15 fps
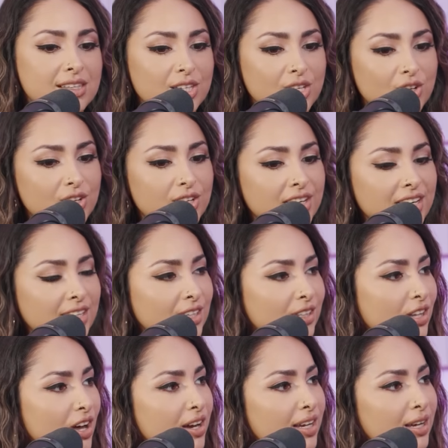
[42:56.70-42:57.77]
and the yearning and the
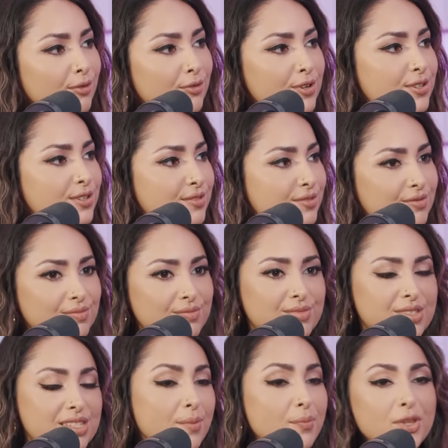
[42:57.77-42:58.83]
longing for
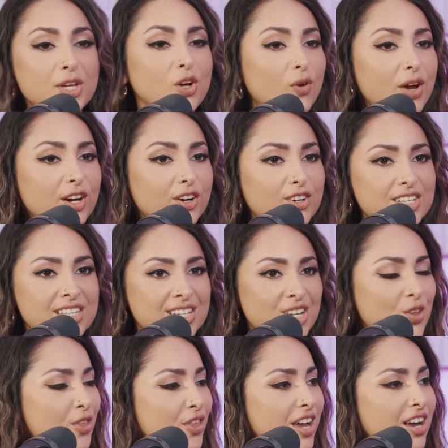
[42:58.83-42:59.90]
something greater is
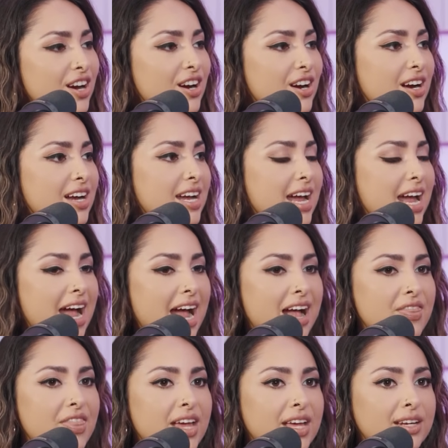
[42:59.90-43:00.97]
still there. Yeah.
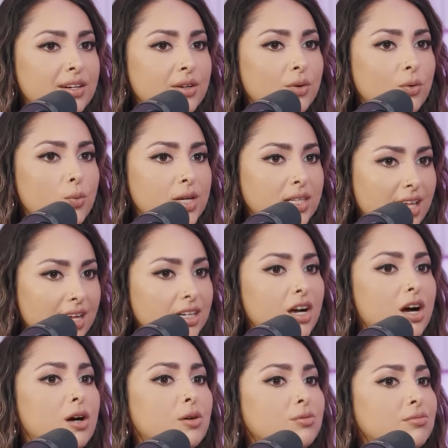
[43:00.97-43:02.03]
And then we let
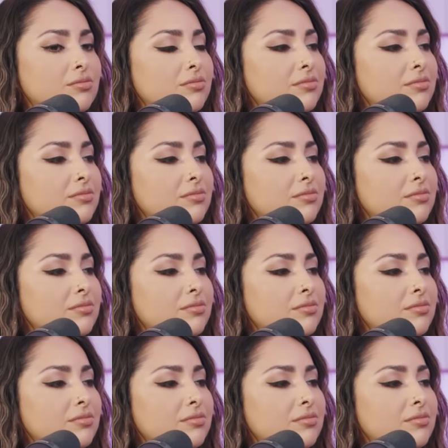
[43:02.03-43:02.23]
go.